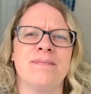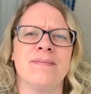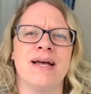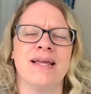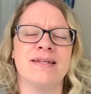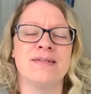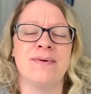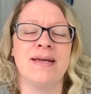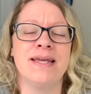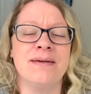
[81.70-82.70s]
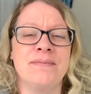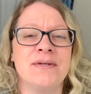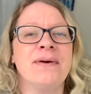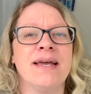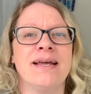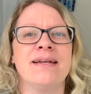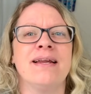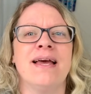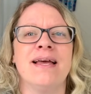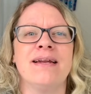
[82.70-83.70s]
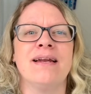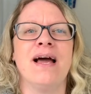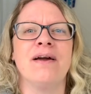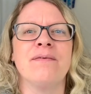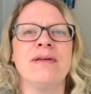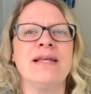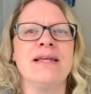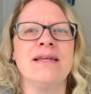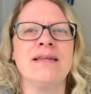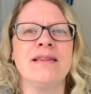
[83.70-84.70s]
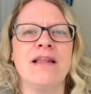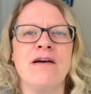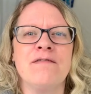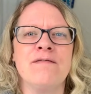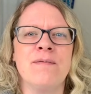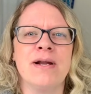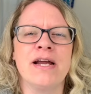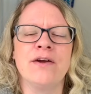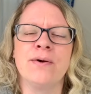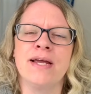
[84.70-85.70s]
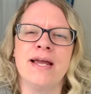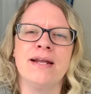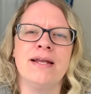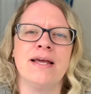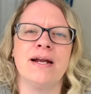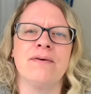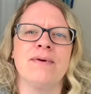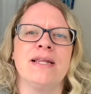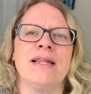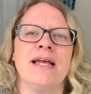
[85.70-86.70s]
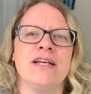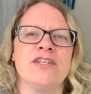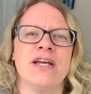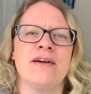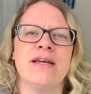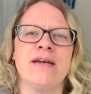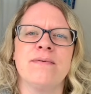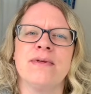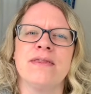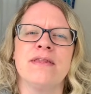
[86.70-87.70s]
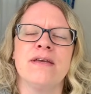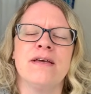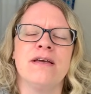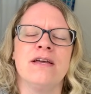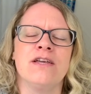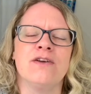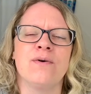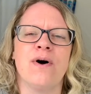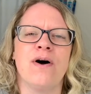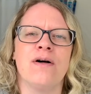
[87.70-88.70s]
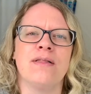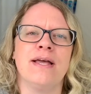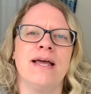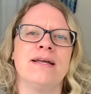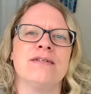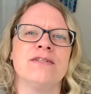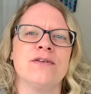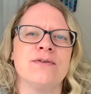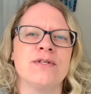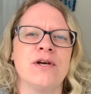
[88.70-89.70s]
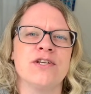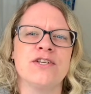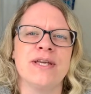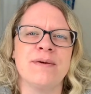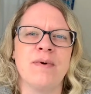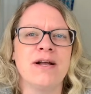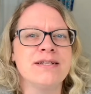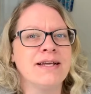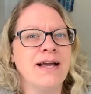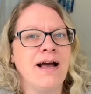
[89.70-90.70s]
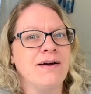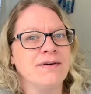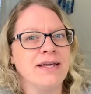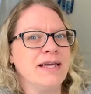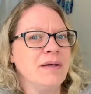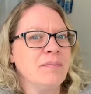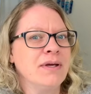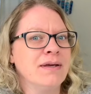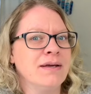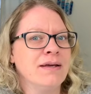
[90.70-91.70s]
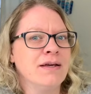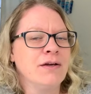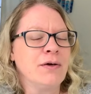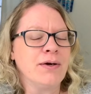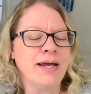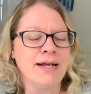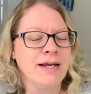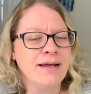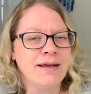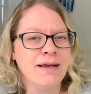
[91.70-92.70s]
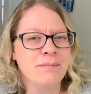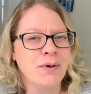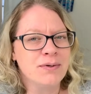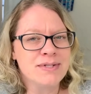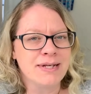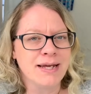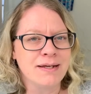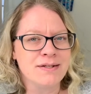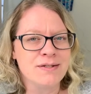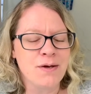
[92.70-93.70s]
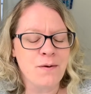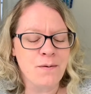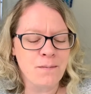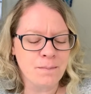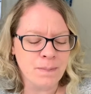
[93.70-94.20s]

that's why I keep doing it, and I really love what I create, and I really like sharing it with you all. And so as long as you keep watching, I'll keep creating and posting. So